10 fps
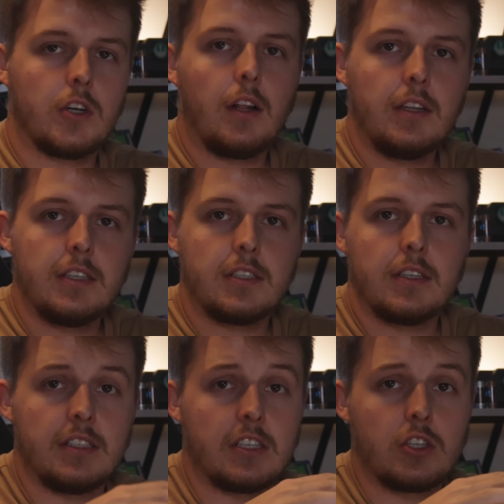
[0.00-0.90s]
shot list
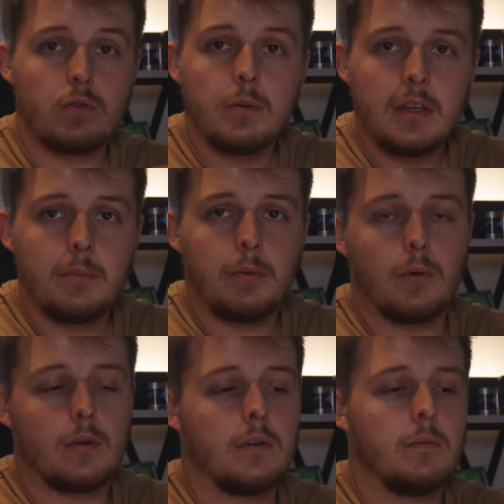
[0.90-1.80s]
is extremely
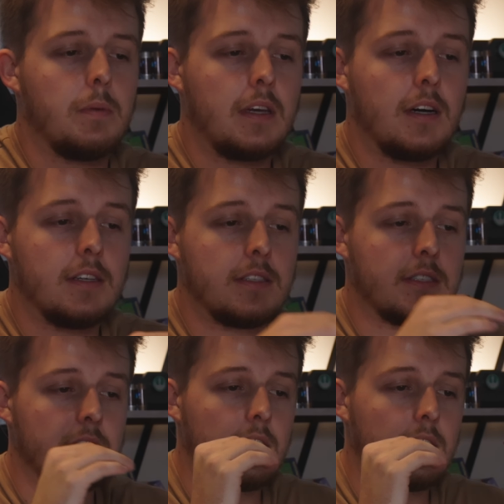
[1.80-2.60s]
important because